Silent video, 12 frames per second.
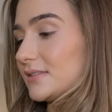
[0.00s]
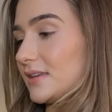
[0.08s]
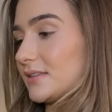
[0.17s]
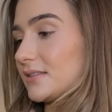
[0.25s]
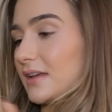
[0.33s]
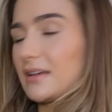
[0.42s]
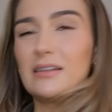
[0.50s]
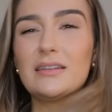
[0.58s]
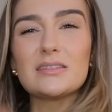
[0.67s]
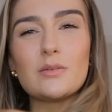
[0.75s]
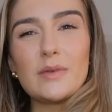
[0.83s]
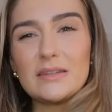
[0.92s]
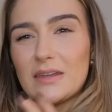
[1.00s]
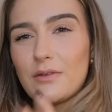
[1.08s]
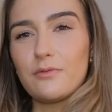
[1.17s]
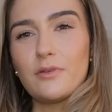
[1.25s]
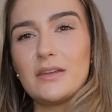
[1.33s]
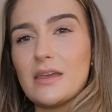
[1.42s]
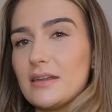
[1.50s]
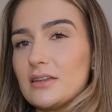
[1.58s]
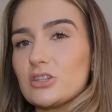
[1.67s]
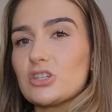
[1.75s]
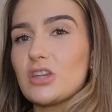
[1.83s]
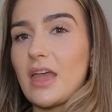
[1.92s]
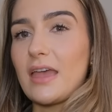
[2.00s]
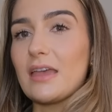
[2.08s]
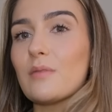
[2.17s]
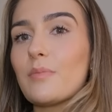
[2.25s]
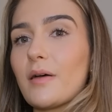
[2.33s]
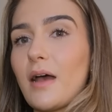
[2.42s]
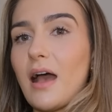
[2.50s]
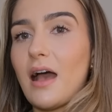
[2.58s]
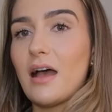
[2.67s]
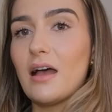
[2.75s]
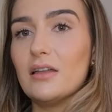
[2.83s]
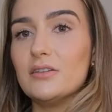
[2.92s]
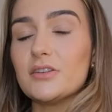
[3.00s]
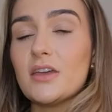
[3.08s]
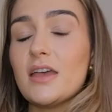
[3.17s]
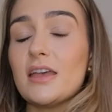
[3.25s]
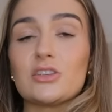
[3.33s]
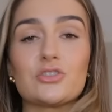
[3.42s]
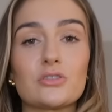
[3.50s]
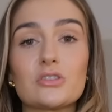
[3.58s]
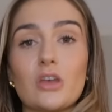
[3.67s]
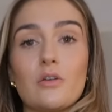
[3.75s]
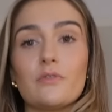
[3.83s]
it's like a little bit different in its shape, and it's just so